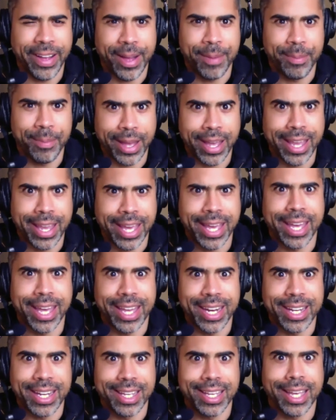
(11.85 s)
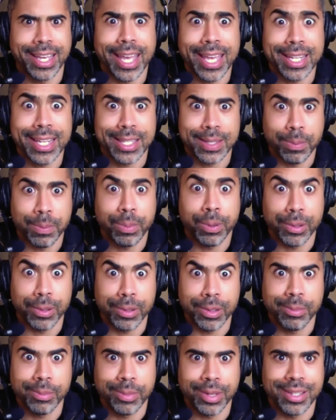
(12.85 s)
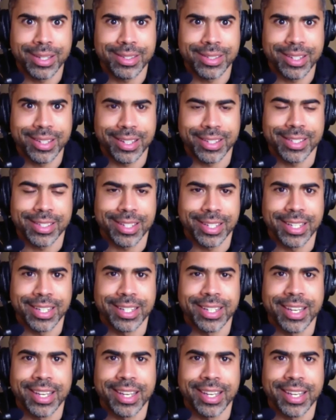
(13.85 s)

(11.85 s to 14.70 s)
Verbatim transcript: on my head, and it's pretty amazing, isn't it?